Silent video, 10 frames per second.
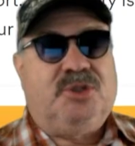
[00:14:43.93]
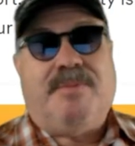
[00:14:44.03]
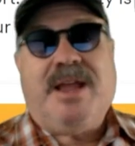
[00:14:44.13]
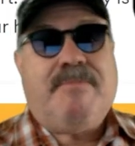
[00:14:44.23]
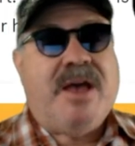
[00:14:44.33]
To
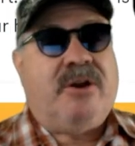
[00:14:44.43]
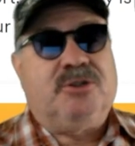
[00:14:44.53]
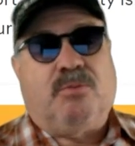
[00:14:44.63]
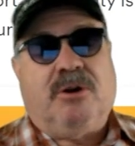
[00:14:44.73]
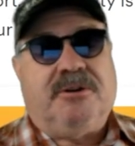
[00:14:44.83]
make
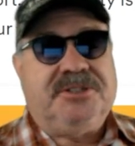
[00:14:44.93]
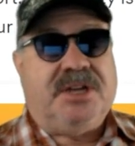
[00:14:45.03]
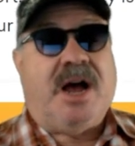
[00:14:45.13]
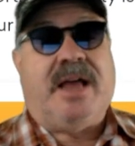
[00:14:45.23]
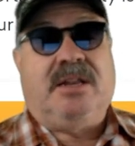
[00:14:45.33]
matters worse,
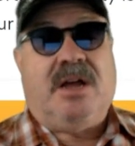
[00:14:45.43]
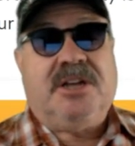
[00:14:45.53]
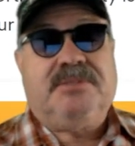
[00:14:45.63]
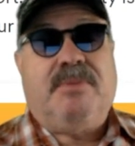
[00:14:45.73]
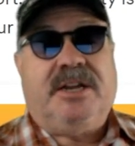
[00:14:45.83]
I
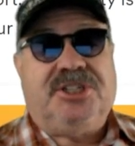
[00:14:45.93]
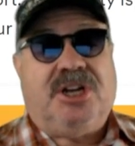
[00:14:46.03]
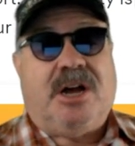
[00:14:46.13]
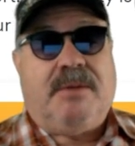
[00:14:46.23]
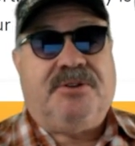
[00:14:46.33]
lost my
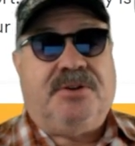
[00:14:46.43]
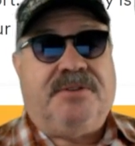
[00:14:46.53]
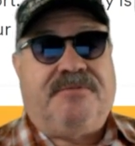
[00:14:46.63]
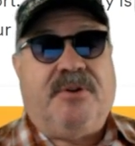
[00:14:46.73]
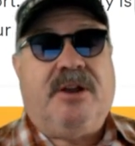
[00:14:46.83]
job due
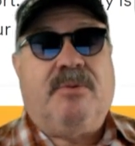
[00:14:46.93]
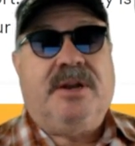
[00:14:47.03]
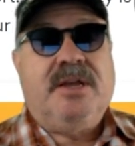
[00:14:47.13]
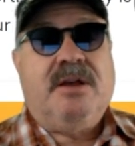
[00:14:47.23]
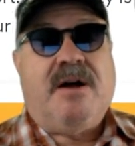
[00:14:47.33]
to
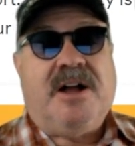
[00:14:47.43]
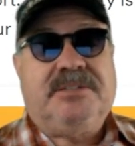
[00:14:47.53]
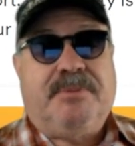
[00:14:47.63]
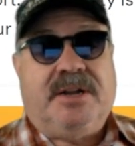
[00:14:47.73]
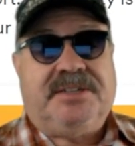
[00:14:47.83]
frequent
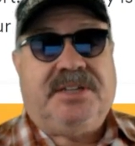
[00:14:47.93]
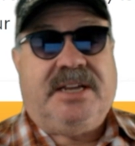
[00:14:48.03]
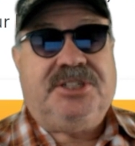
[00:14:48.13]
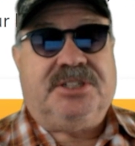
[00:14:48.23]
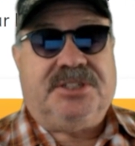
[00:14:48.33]

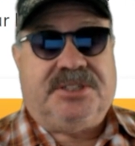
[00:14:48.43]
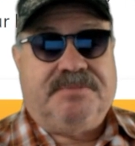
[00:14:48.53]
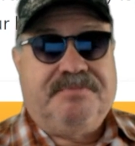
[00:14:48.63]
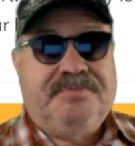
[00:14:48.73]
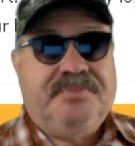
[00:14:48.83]
hospitalizations.
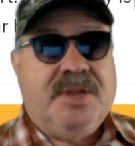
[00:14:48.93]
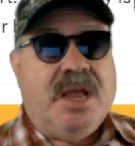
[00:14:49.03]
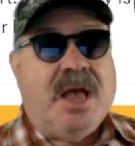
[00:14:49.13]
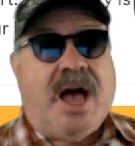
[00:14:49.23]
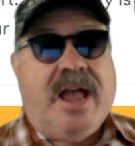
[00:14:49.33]

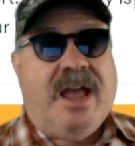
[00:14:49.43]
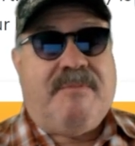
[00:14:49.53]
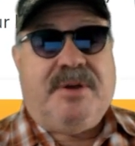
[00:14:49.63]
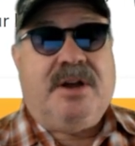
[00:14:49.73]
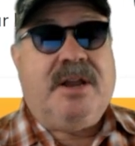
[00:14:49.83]
I
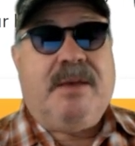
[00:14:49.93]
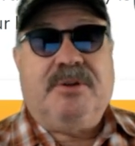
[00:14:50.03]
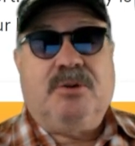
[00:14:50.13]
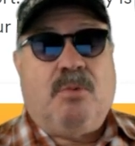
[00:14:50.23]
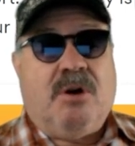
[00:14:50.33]
have been
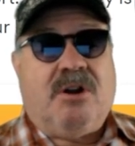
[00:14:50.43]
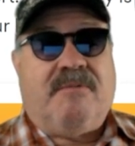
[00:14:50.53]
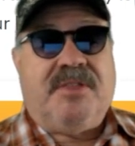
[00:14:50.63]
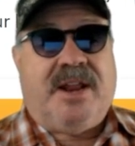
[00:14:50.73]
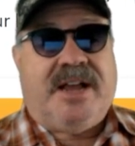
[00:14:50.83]
unable to work
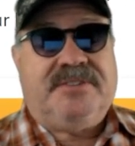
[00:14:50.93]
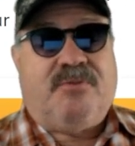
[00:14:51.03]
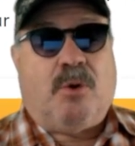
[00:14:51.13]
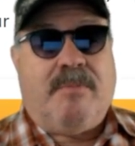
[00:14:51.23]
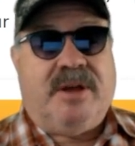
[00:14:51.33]
over the last
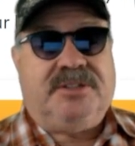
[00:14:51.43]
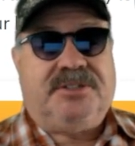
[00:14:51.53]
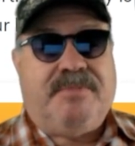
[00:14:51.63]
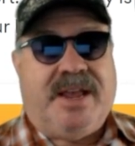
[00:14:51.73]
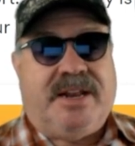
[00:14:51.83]
four
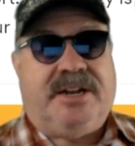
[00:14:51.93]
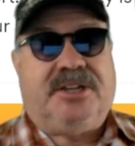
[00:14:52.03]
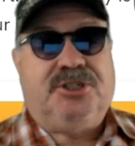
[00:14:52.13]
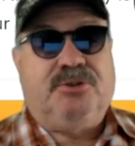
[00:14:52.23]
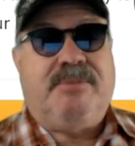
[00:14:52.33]
months, making it
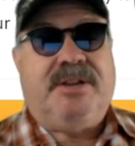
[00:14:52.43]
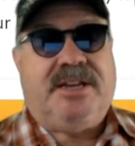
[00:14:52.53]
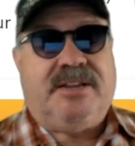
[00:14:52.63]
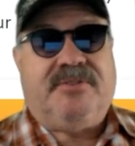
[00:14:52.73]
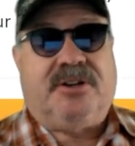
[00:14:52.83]
extremely
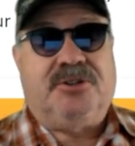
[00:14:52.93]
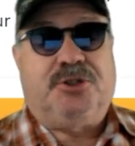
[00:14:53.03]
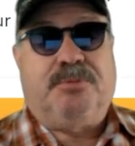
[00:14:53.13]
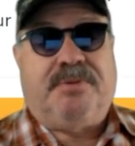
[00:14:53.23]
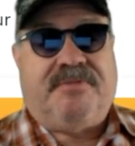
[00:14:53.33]
difficult
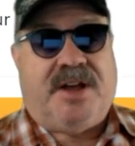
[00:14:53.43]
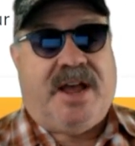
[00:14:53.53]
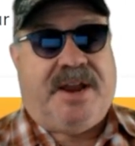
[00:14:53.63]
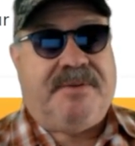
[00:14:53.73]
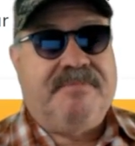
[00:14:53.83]
to
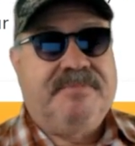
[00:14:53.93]
provide.